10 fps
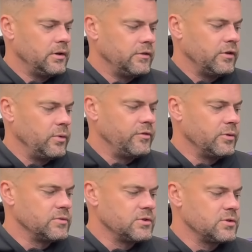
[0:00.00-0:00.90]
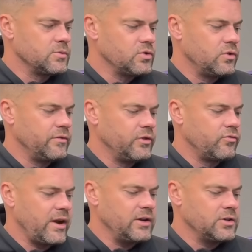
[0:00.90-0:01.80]
So we've come to some sort of an
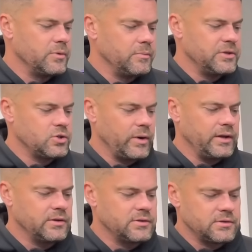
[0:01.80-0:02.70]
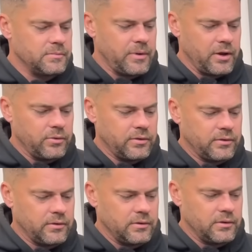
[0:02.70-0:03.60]
arrangement between us
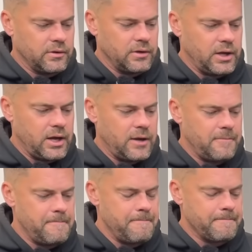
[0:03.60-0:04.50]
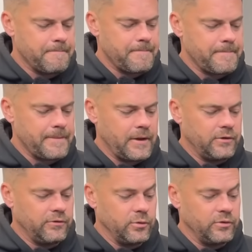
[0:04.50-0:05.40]
both. And
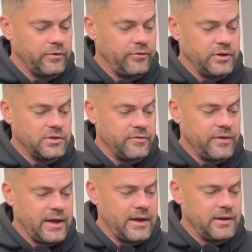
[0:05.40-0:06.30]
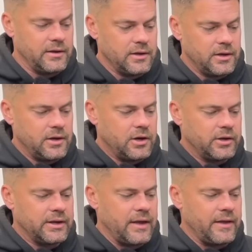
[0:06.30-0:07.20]
as soon as I finish the V8, I'm
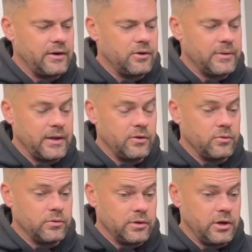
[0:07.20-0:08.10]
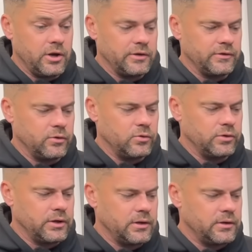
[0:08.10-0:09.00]
going to get that up, get the liners on
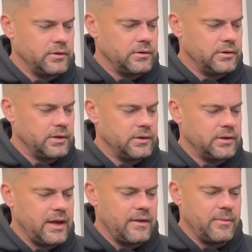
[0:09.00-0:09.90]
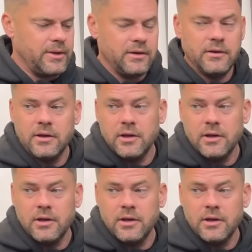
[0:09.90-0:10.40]
order, get them in.